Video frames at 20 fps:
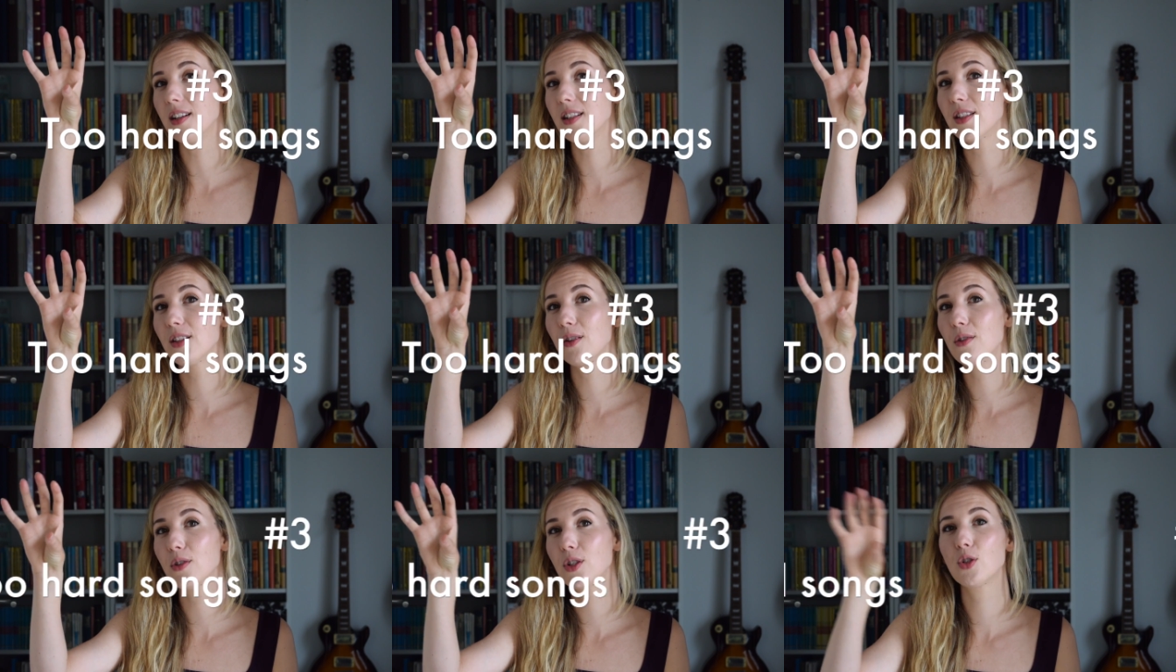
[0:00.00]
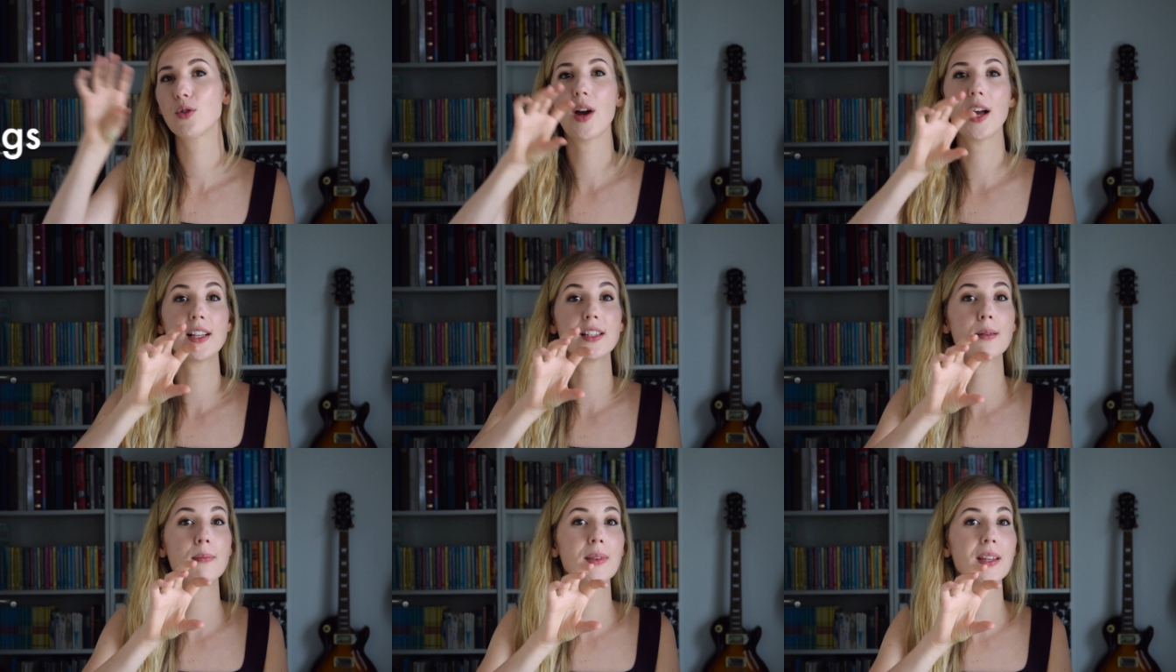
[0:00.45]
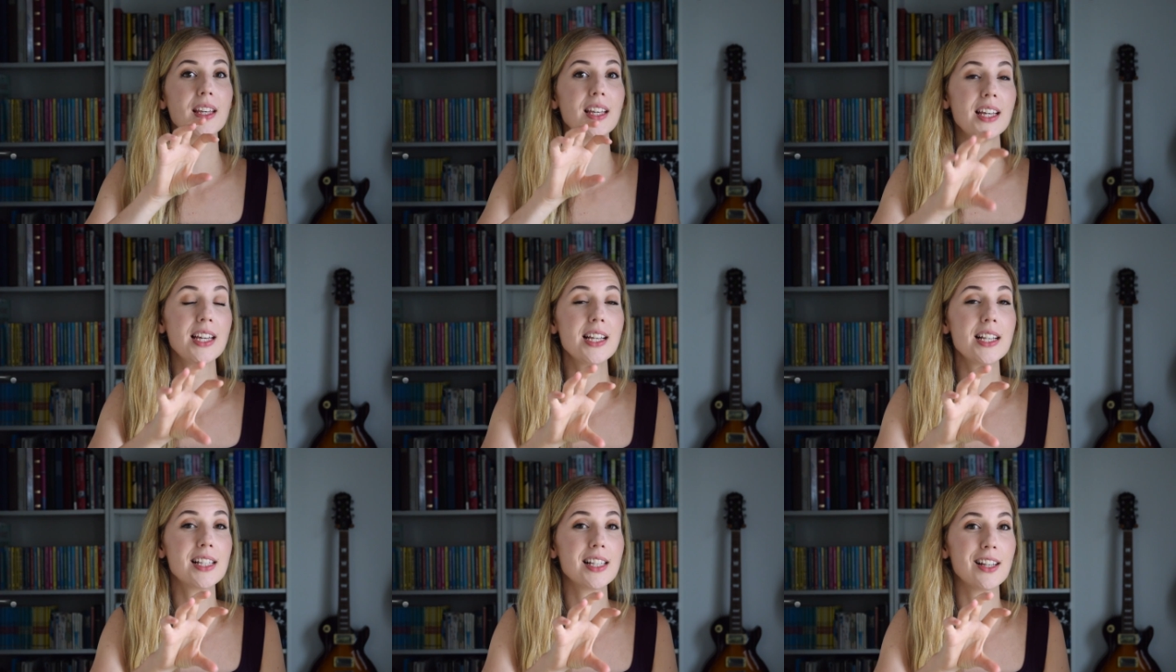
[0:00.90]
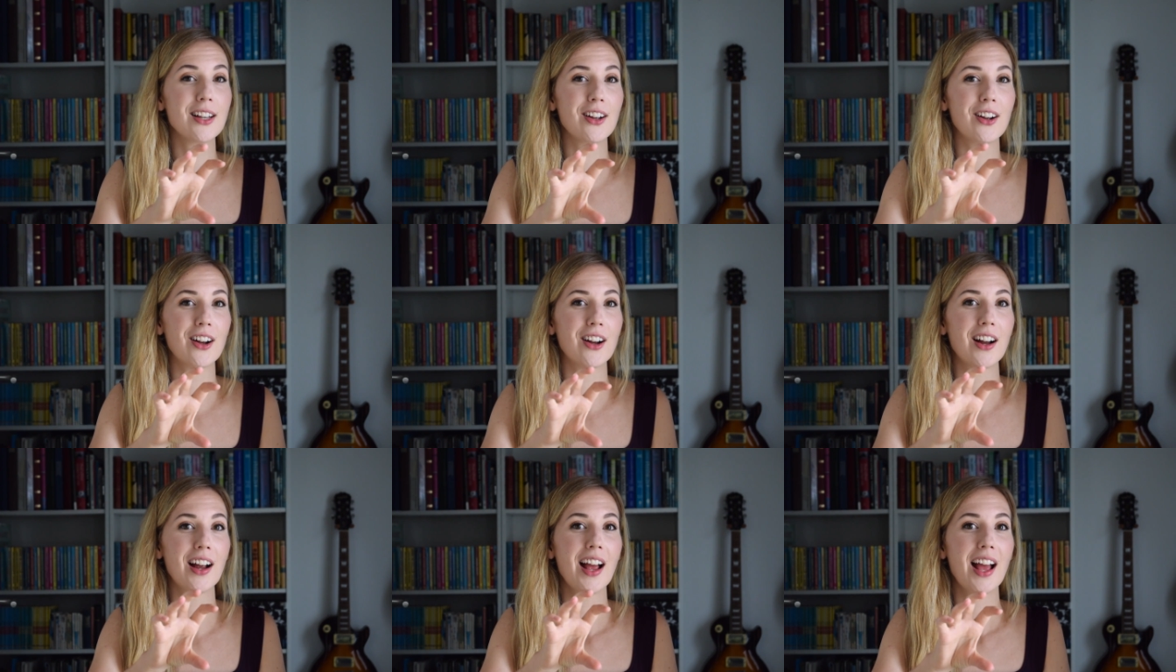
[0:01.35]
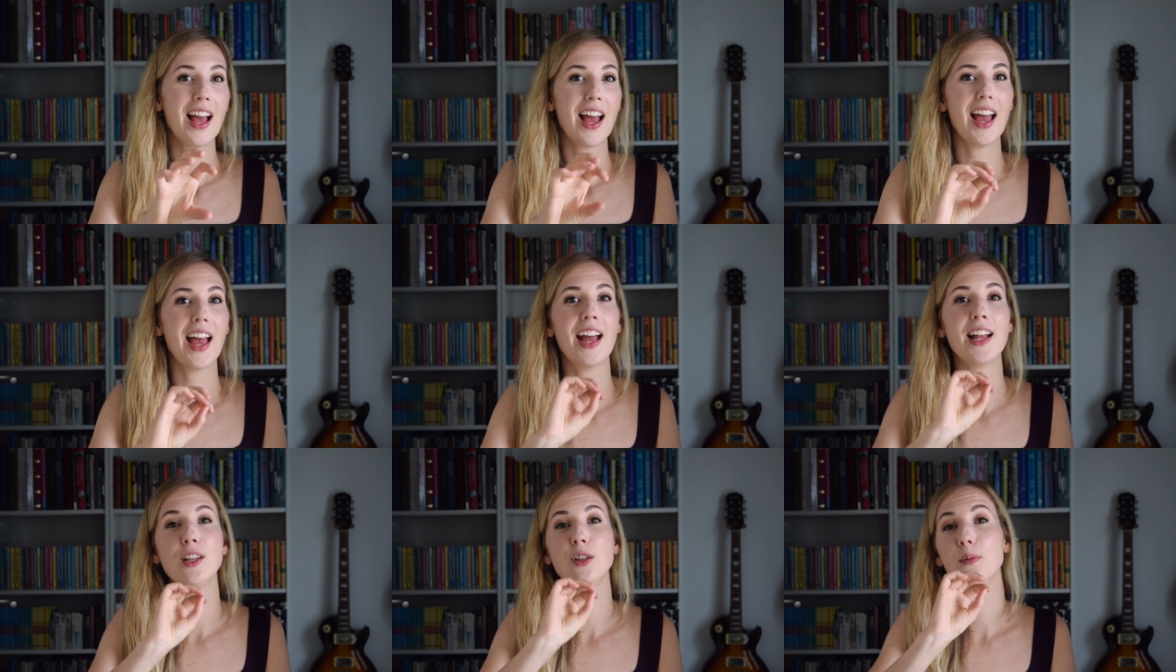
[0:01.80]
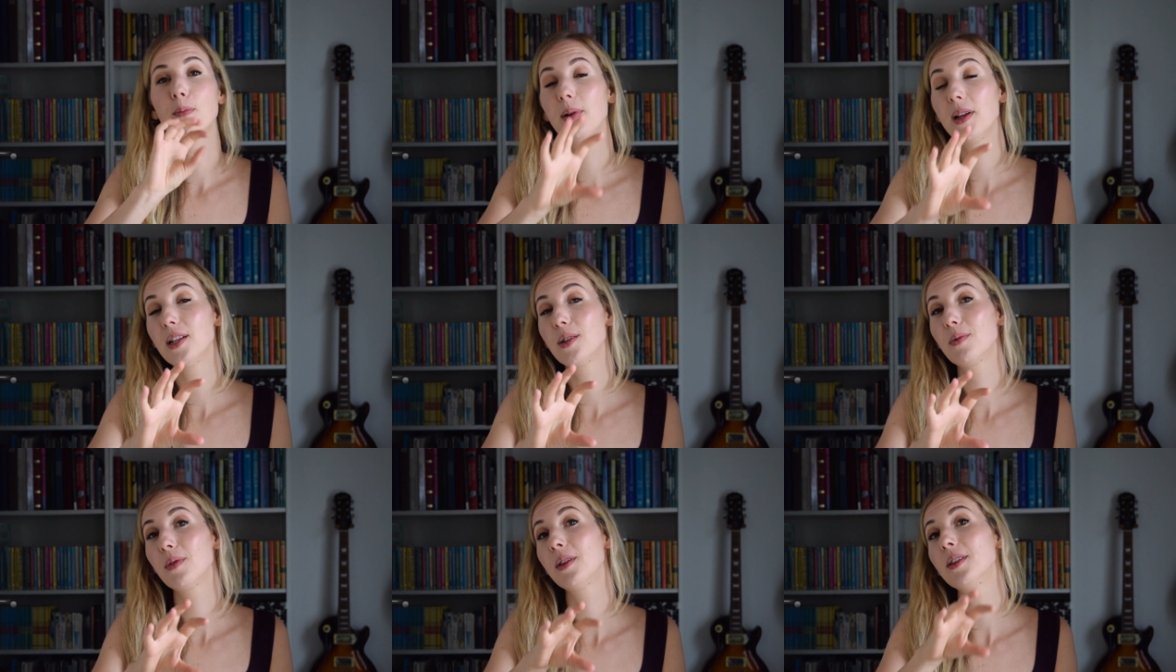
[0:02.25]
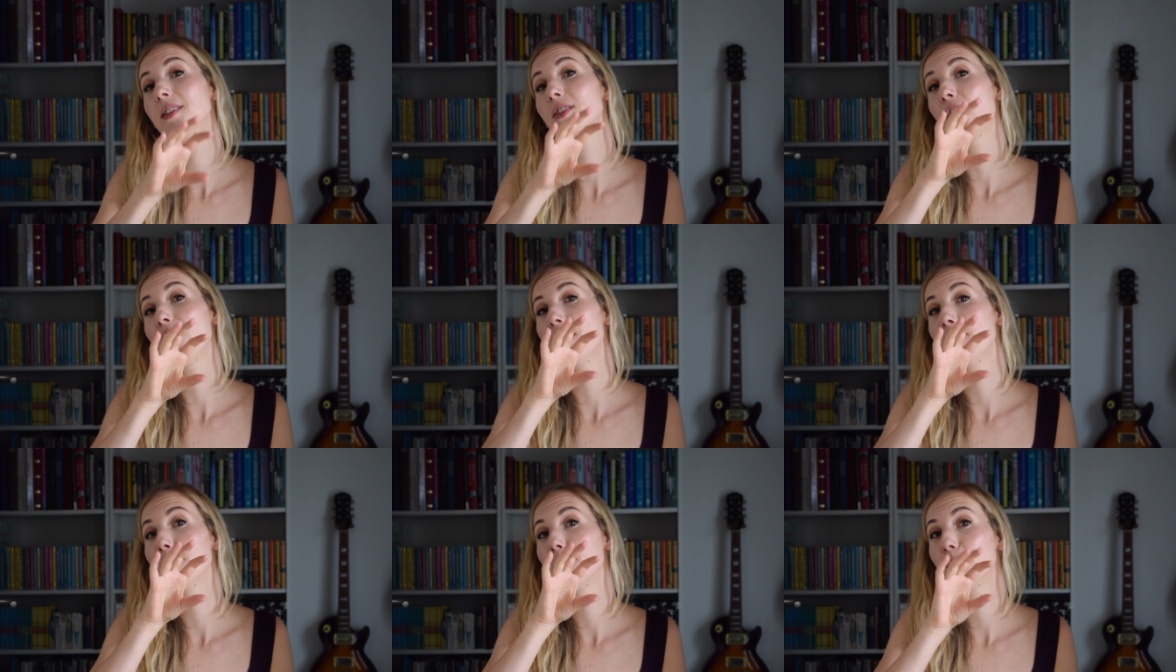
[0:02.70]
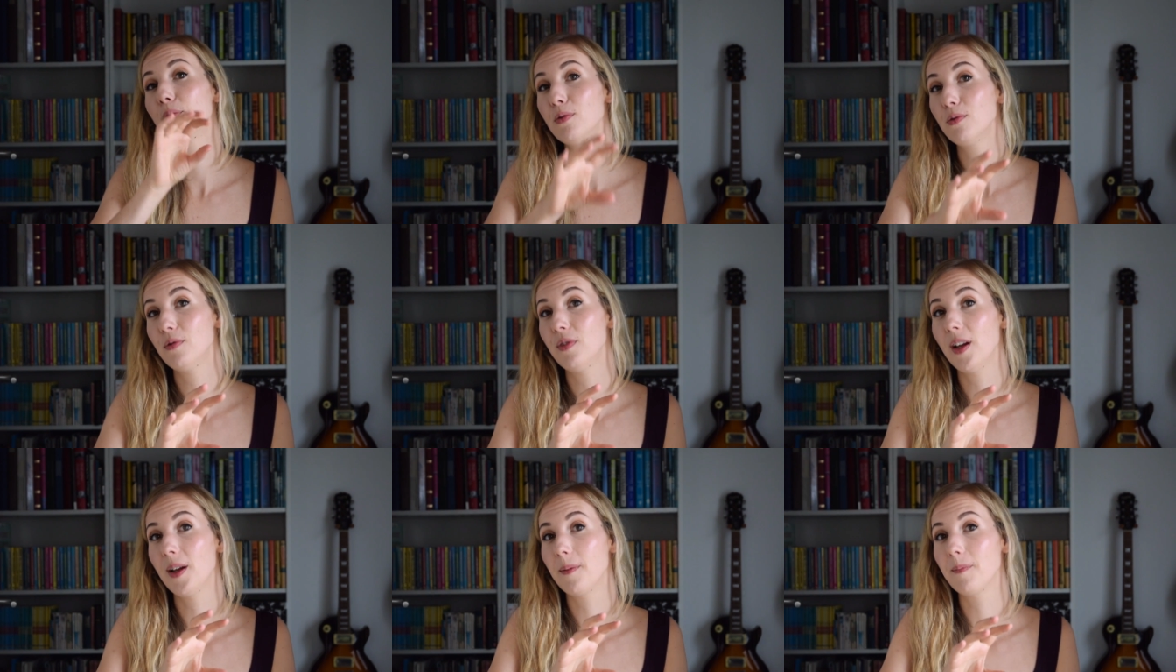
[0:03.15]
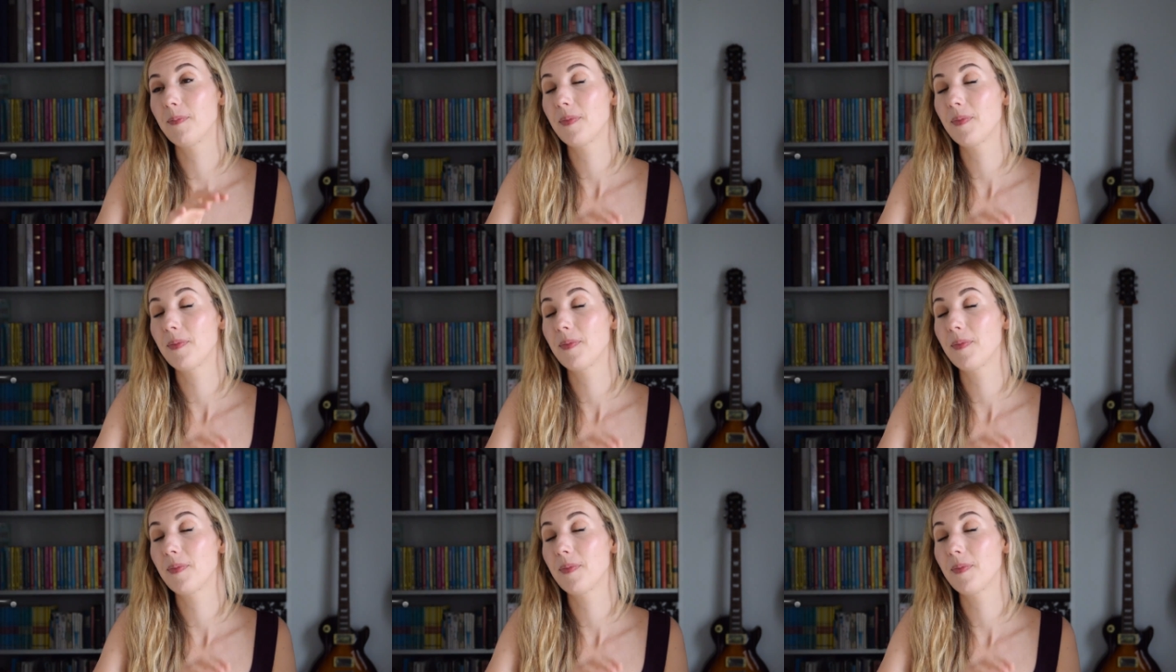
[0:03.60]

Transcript: so try something easier and your pitch will start improving.